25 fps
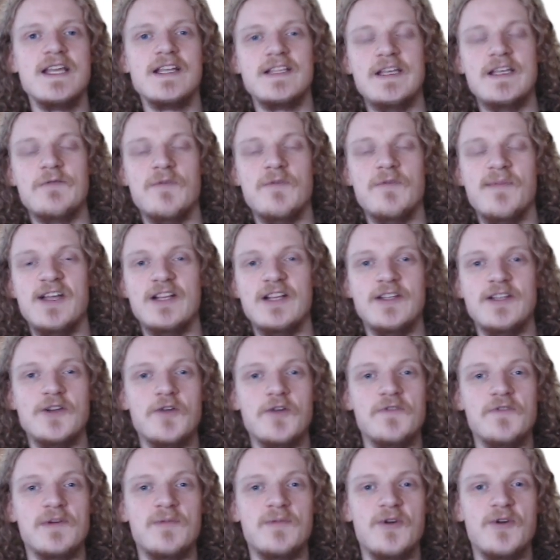They were battling
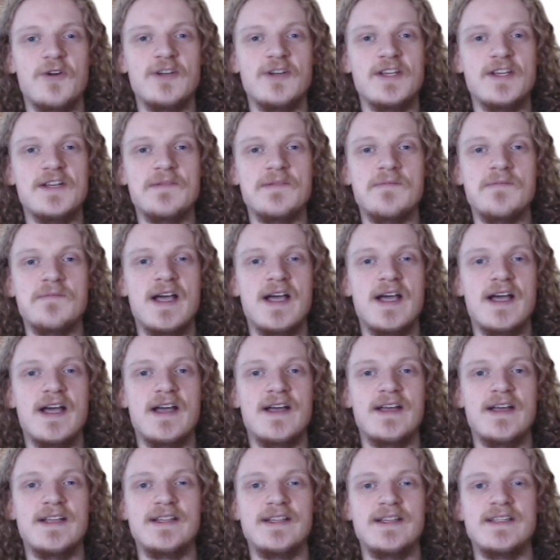over the podium,
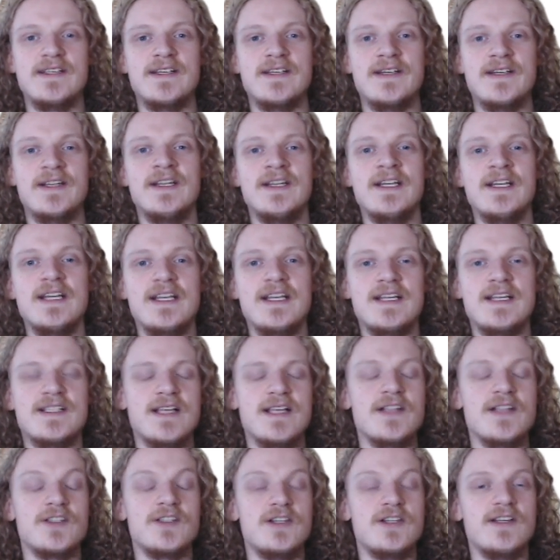and
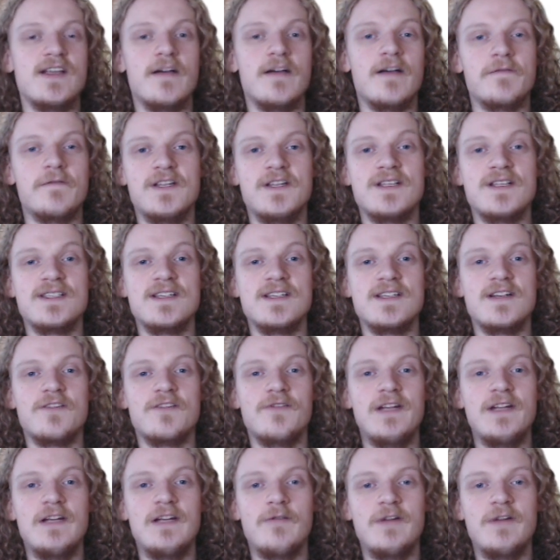essentially Garfias did a
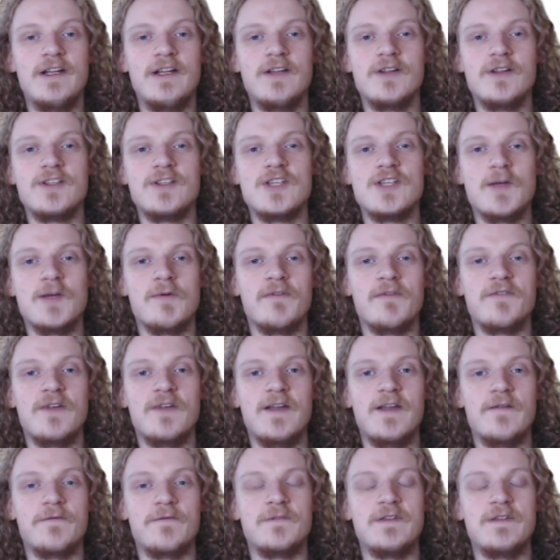really good job
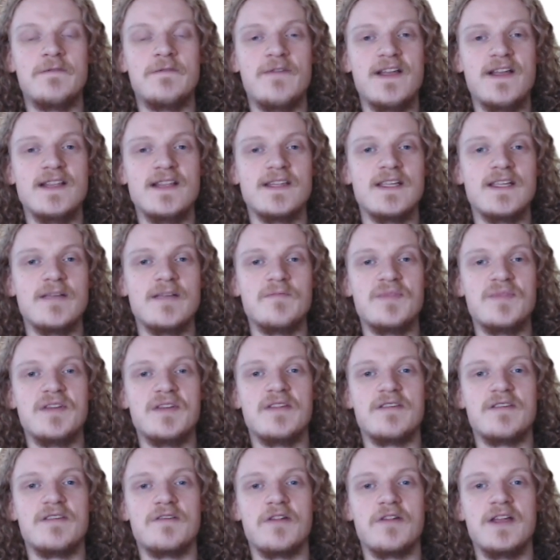of defending
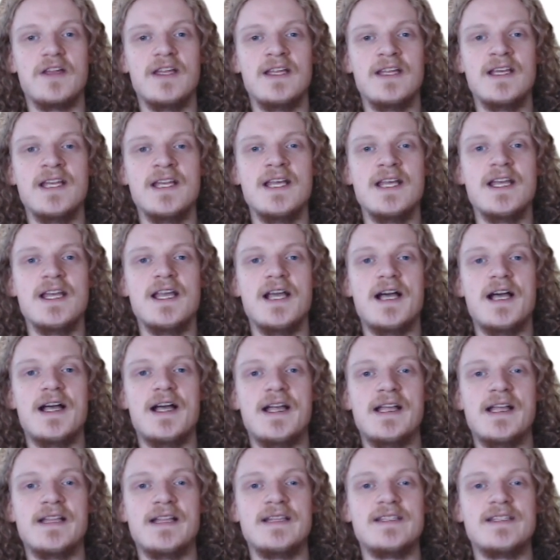P3
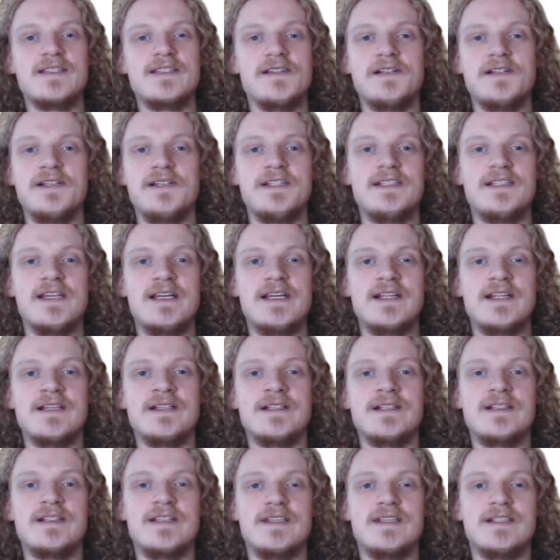until he
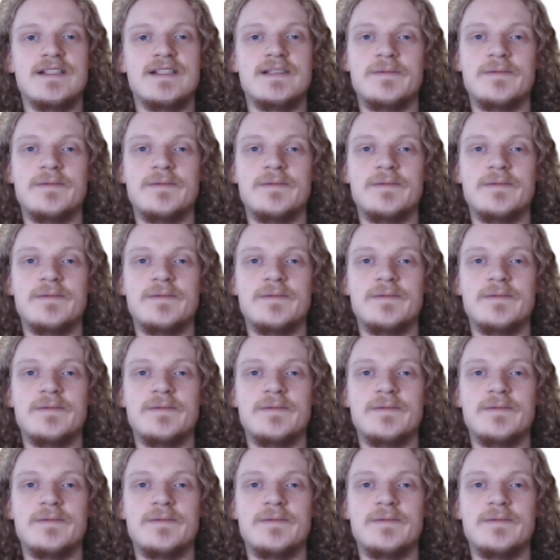then did